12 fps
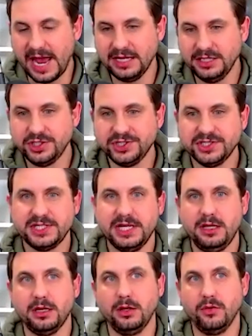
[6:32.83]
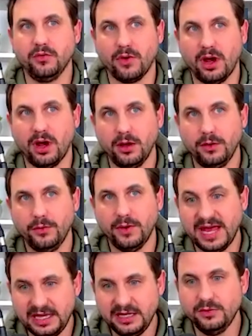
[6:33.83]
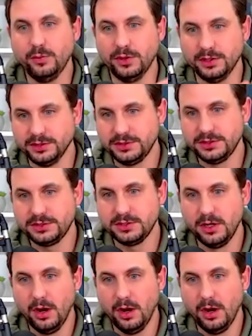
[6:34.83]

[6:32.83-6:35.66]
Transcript: agency can grow inwards